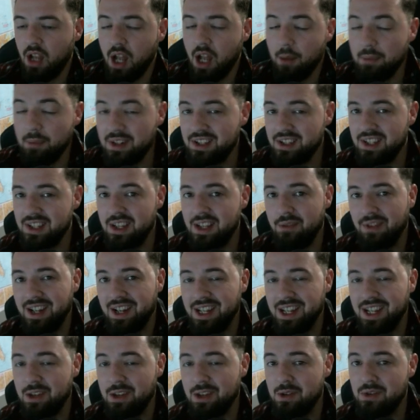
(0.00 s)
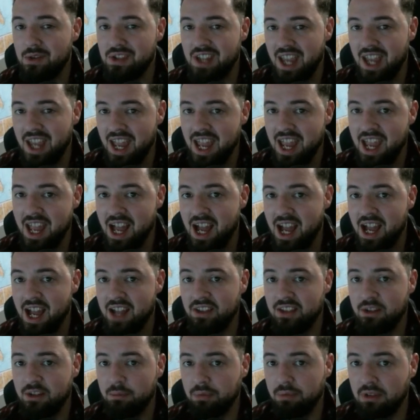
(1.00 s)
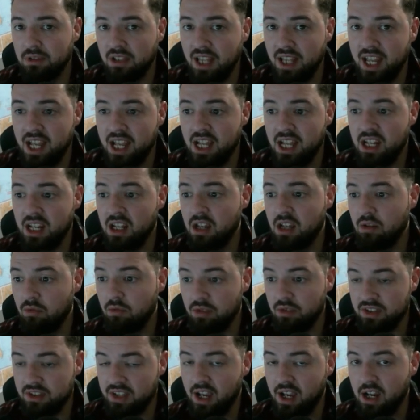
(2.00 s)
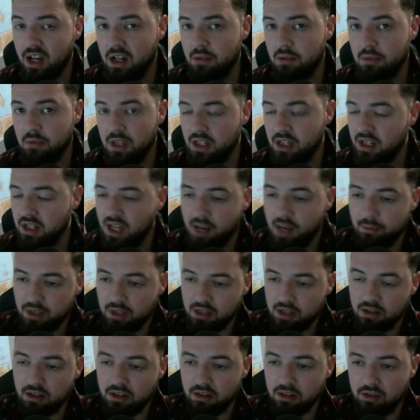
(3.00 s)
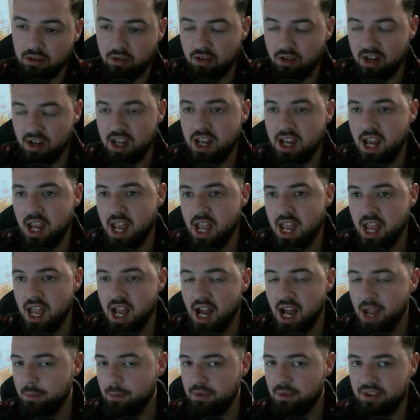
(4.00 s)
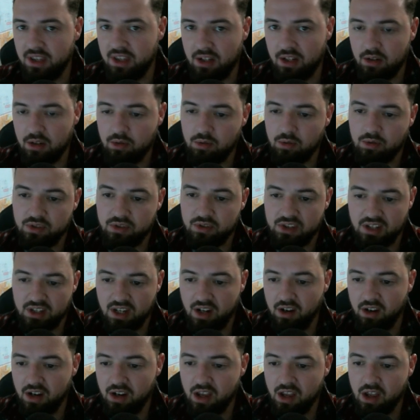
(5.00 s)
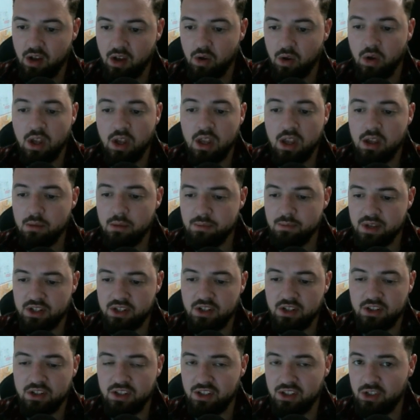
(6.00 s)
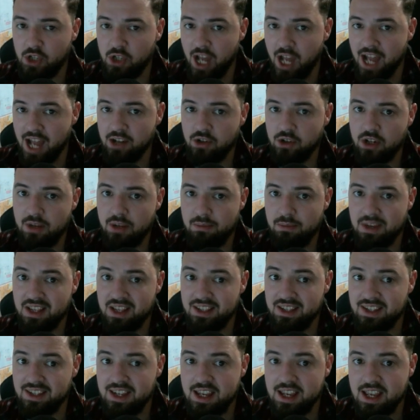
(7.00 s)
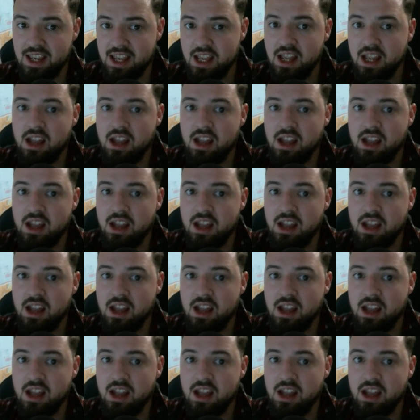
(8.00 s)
going to see if I can use AI to plan retirement. I'm going to create a hypothetical scenario, pitch it to ChatGPT.